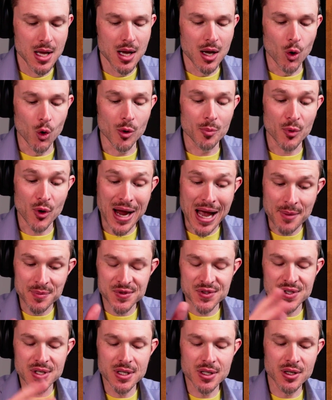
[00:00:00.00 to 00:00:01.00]
Or perhaps
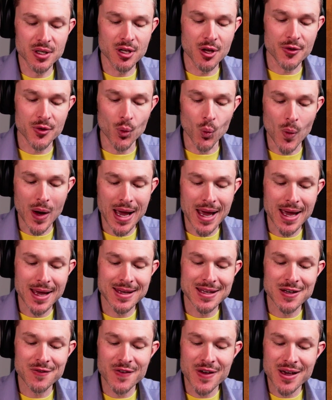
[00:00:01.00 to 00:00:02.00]
seen another way,
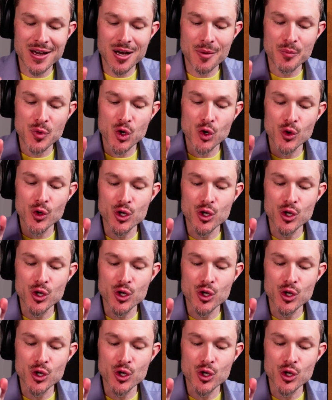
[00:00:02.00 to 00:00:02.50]
giving up your